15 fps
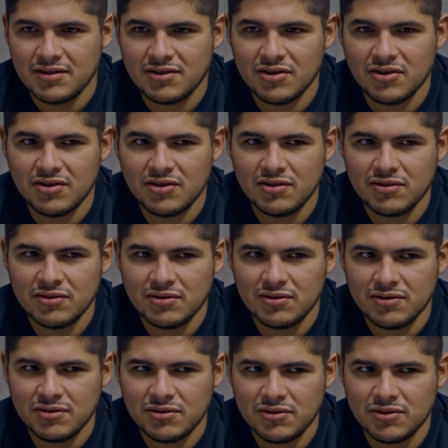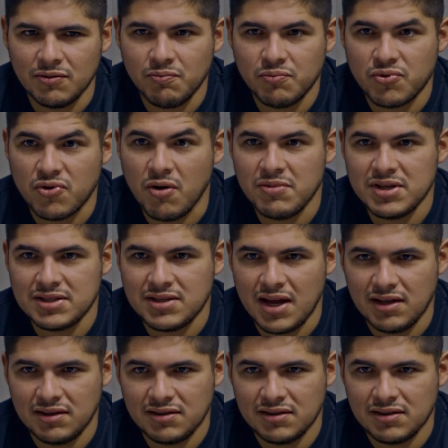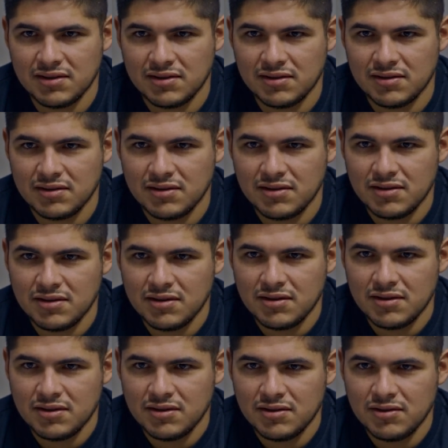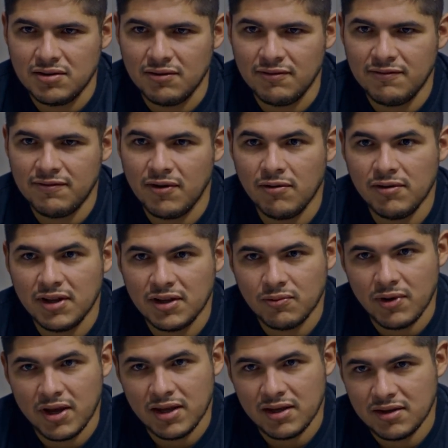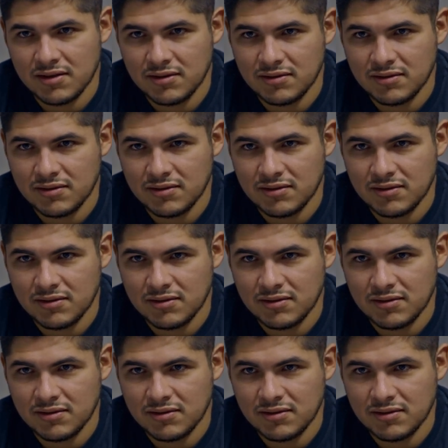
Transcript: Don't, don't promise that. Don't fall that way.